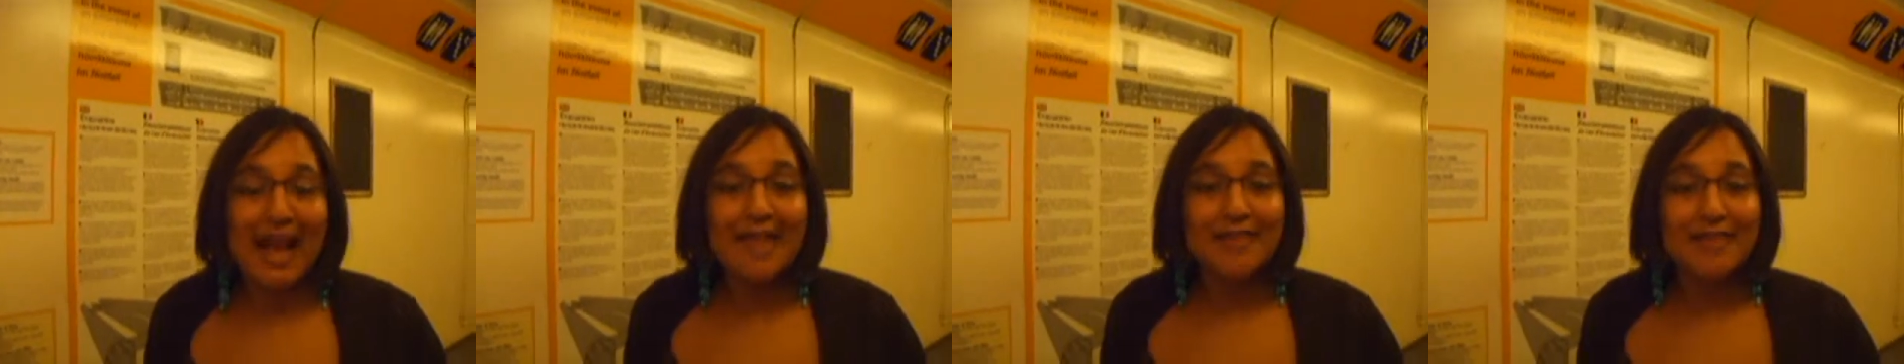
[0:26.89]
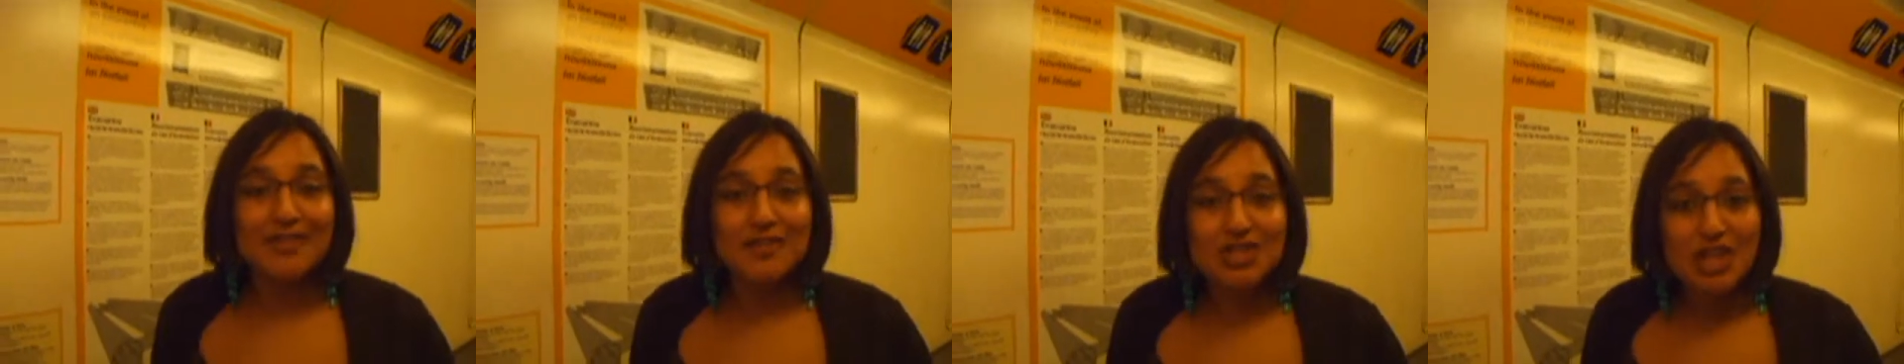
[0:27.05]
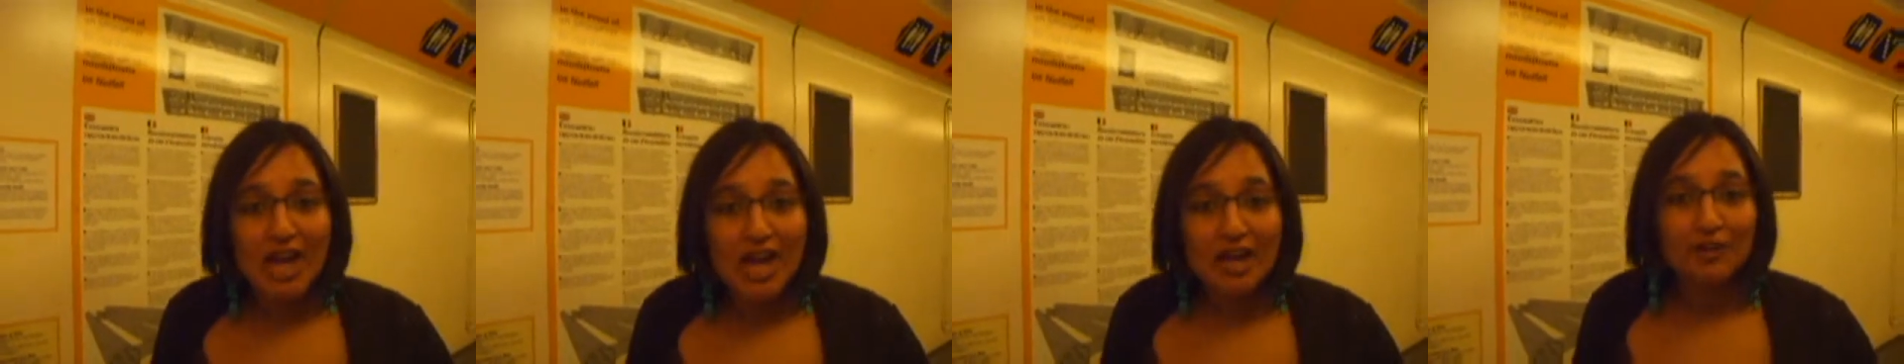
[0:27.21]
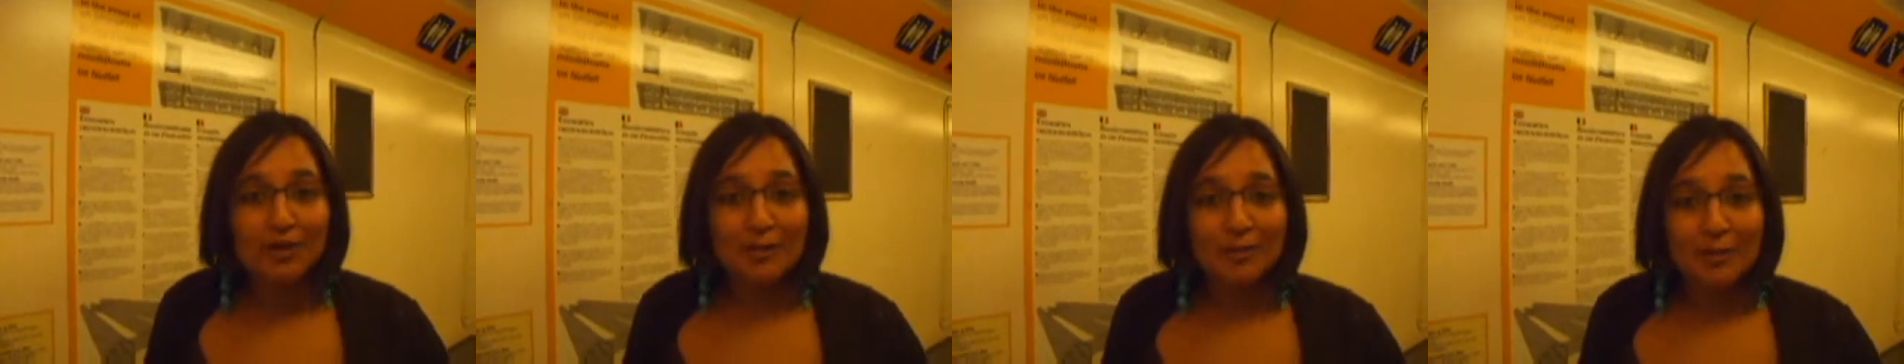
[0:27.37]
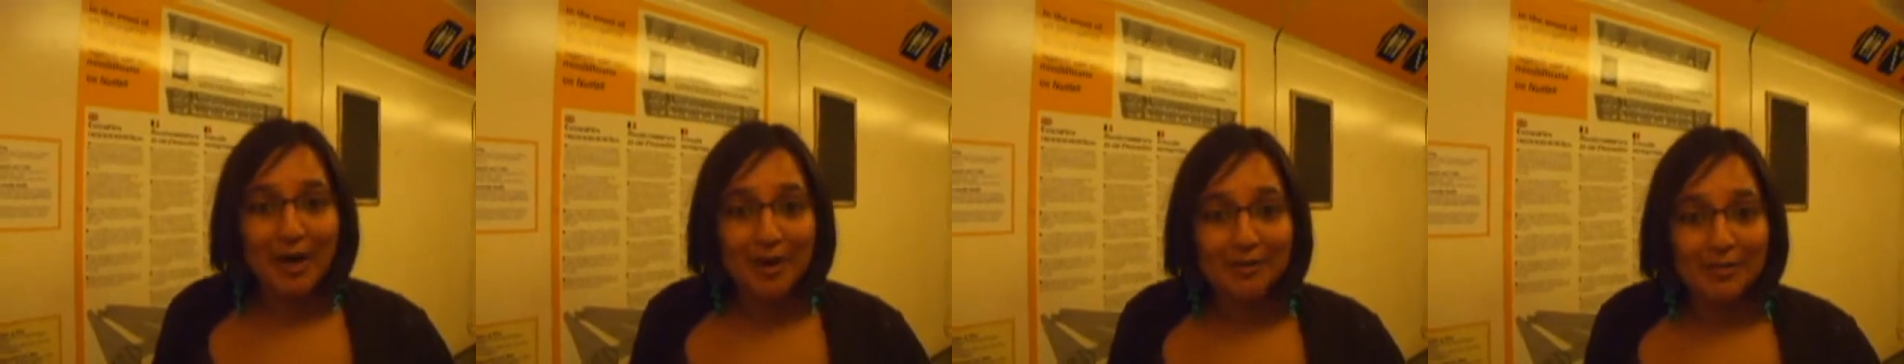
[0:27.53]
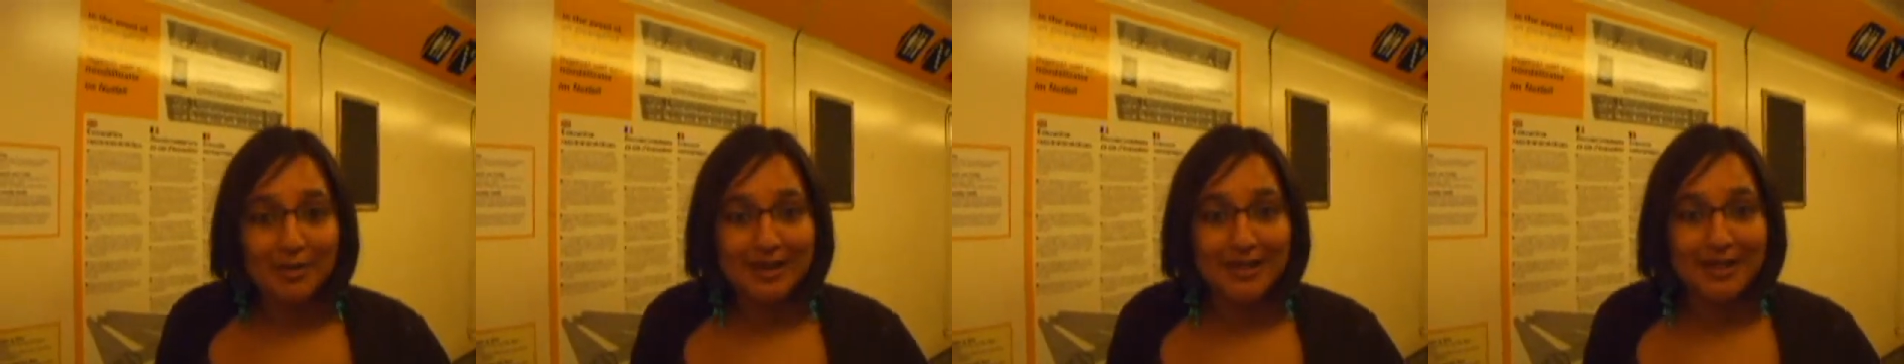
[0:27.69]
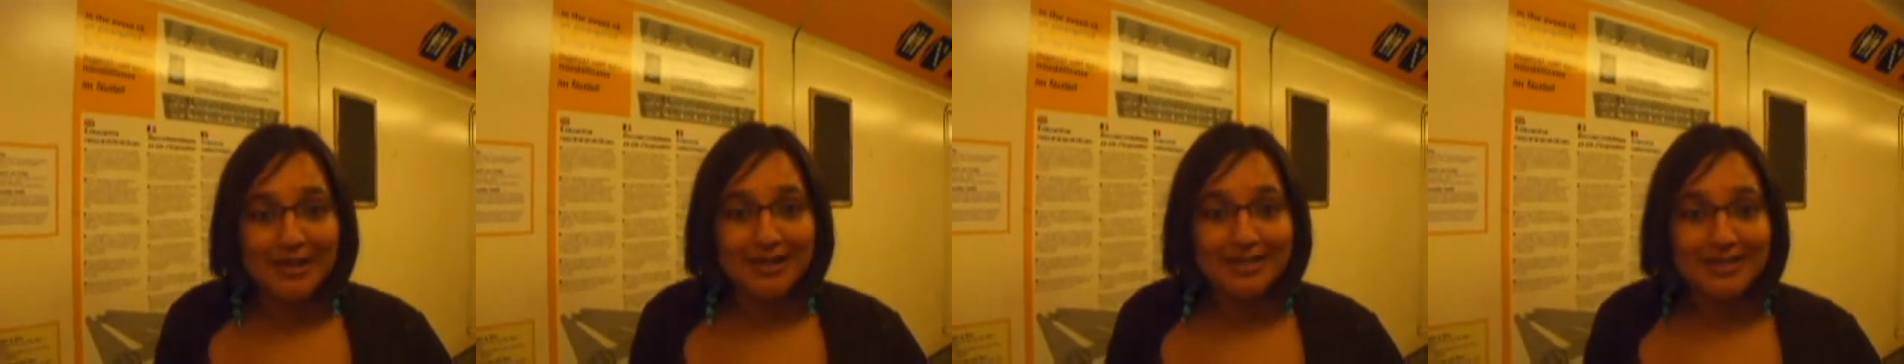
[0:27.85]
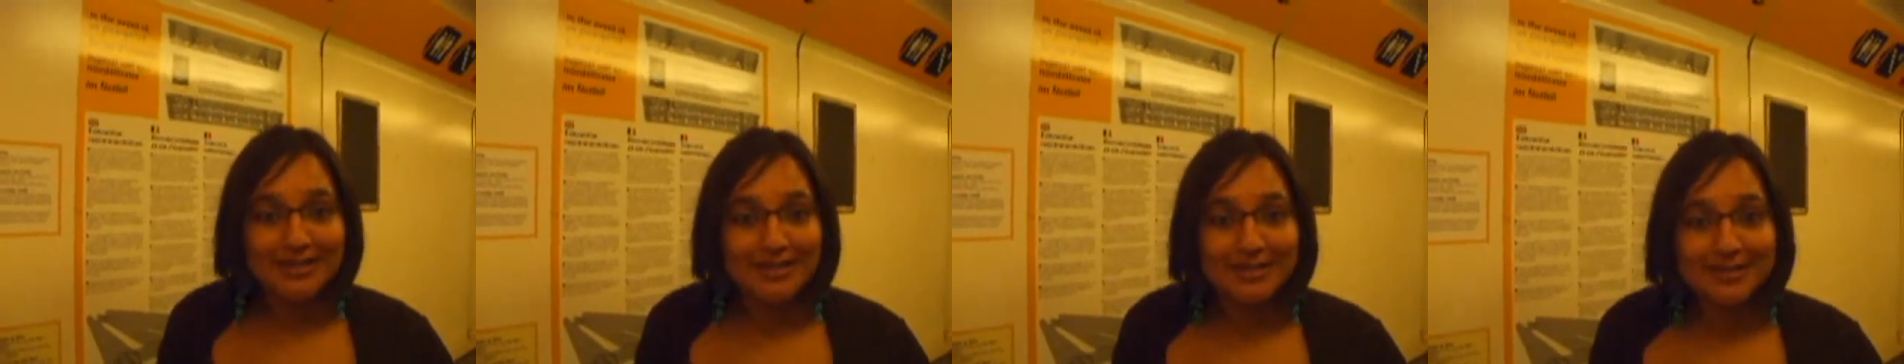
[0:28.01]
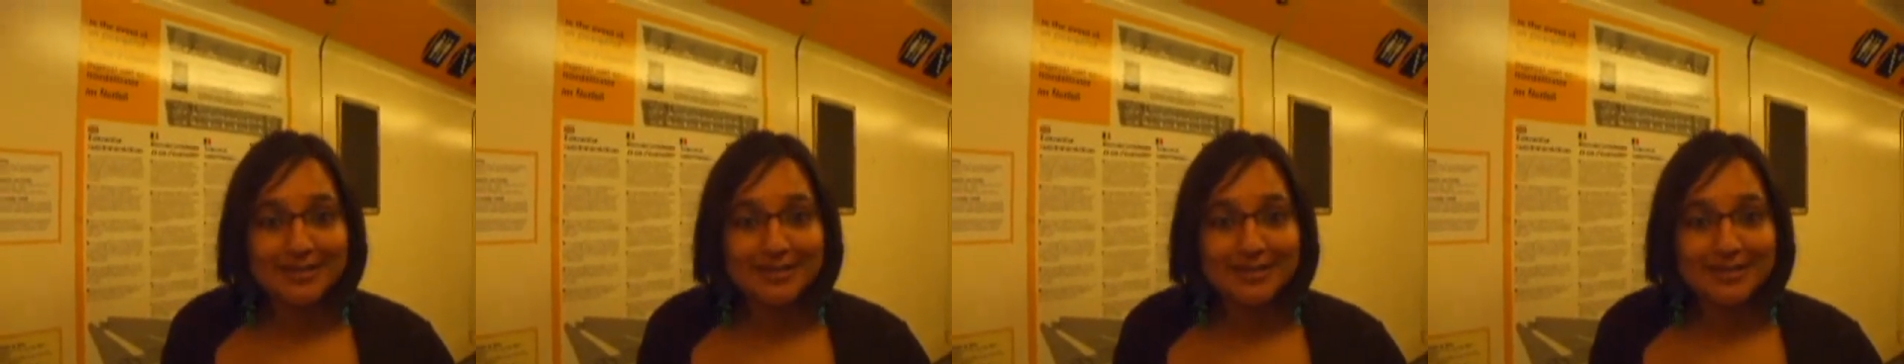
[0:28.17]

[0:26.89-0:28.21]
and the Czech Republic.